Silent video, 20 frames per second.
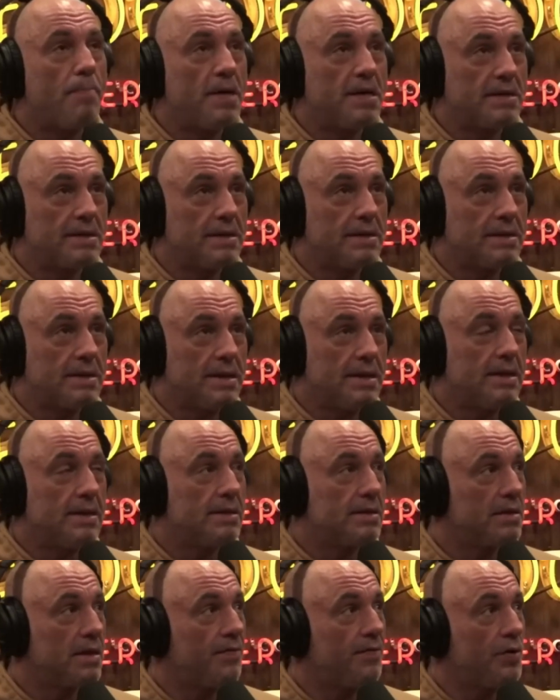business
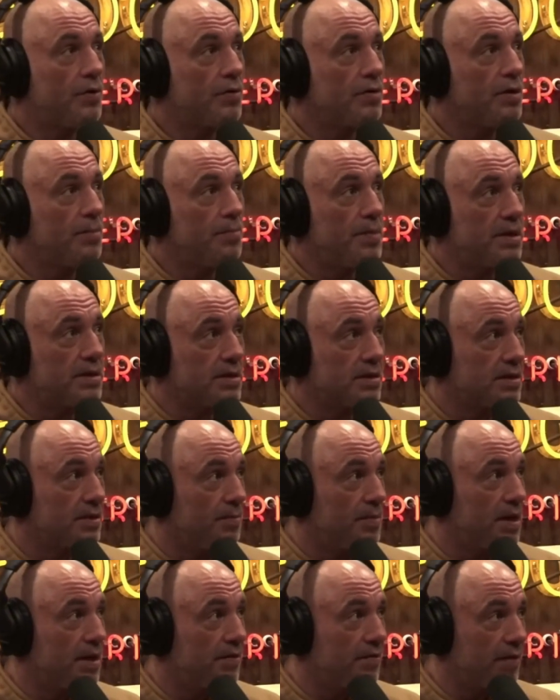is. If you're in the business
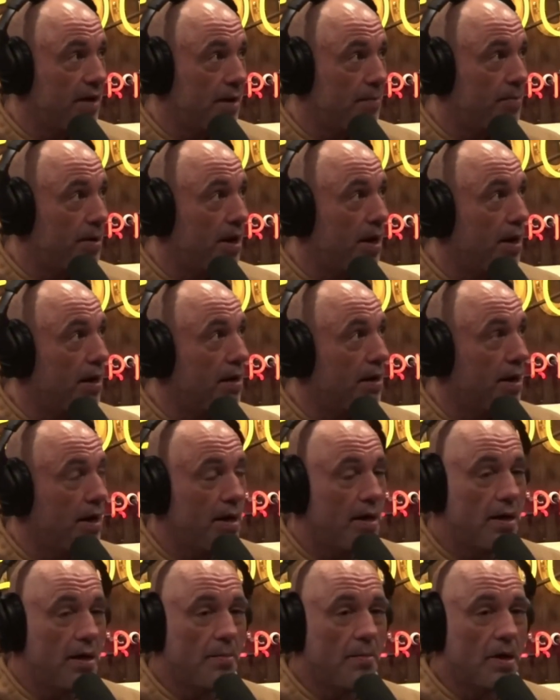of being a vampire,
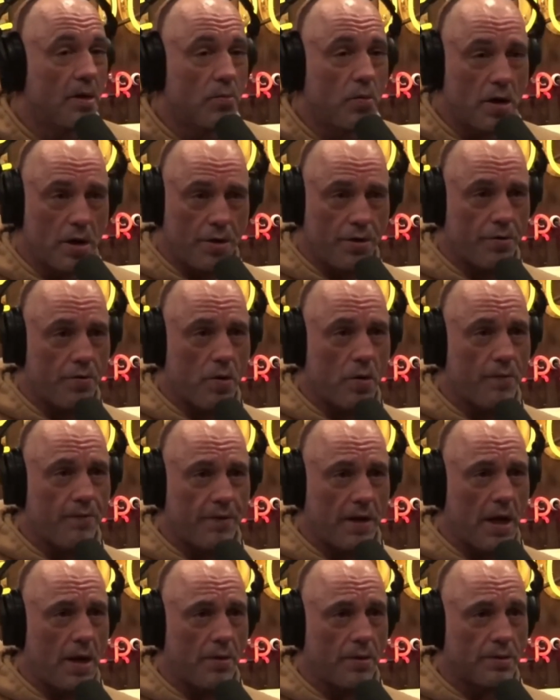and I'm like, why aren't you growing
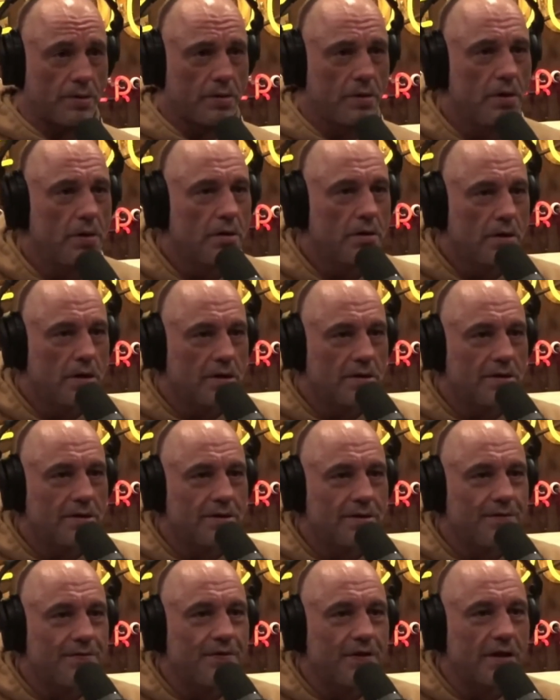flowers? Because
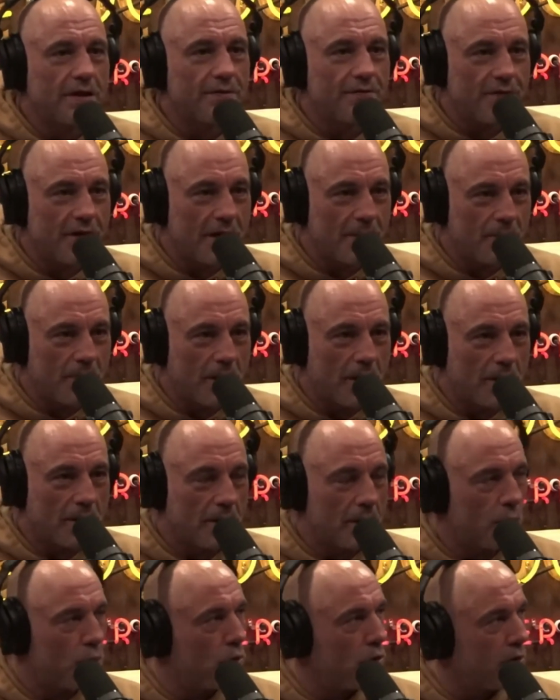he's a fucking vampire.
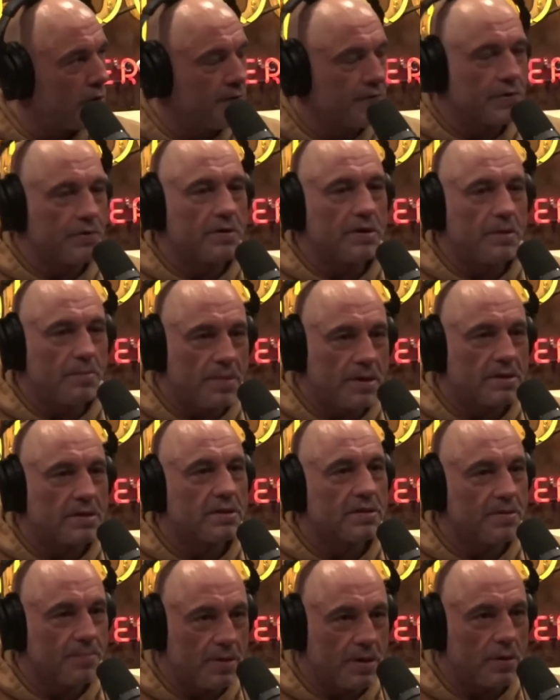Like yeah. wolves are in the
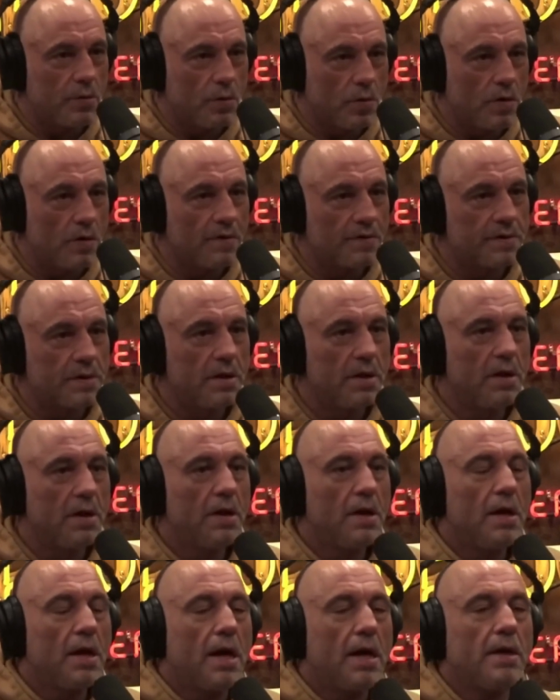business of being wolves.
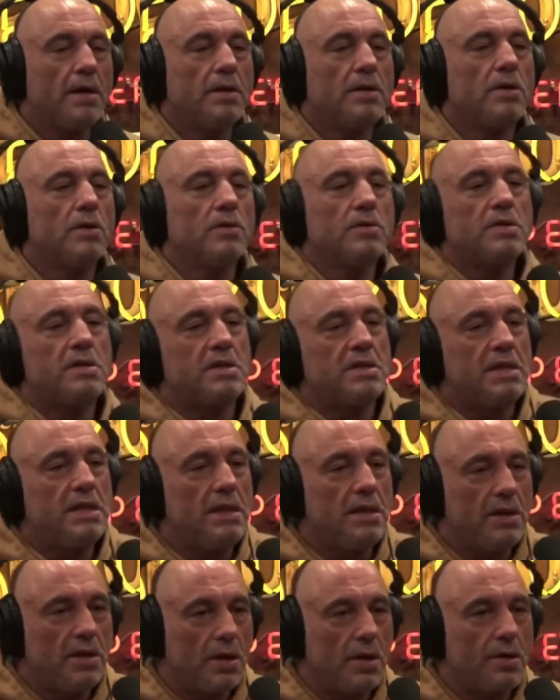Right. And those
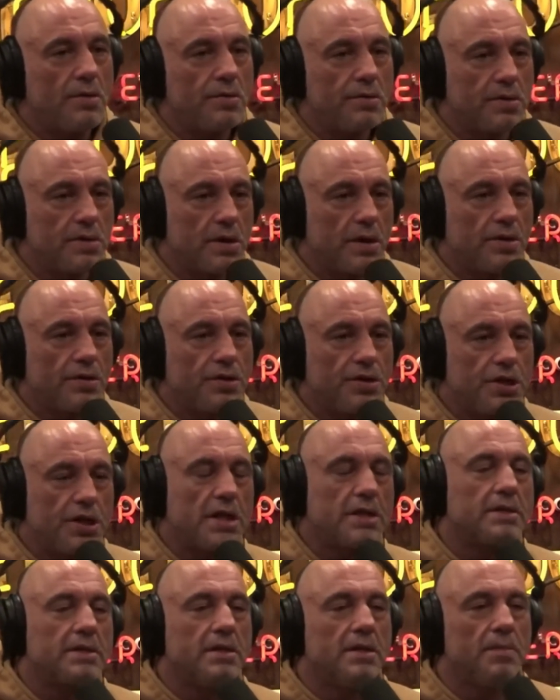C E Os that are
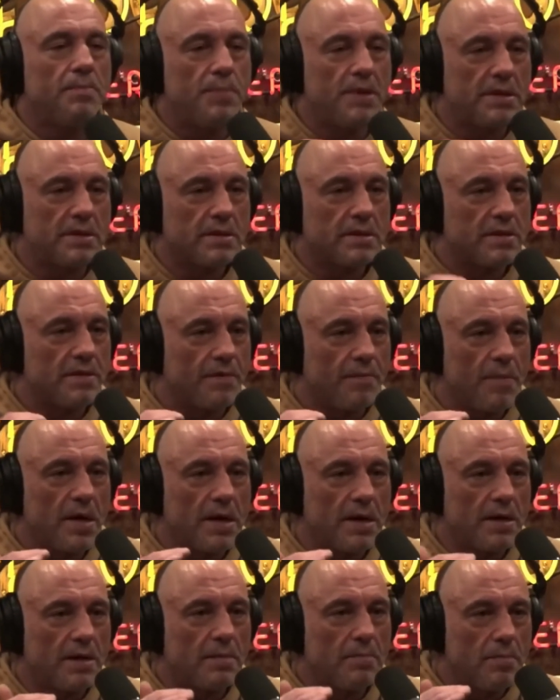just in the business of
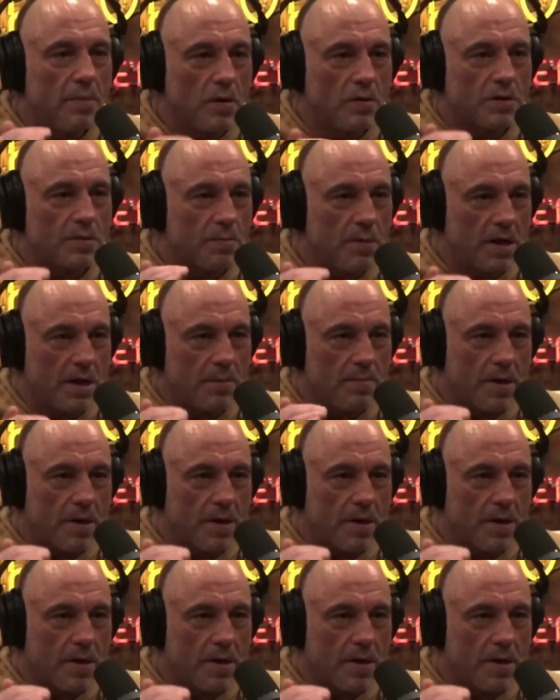making the most money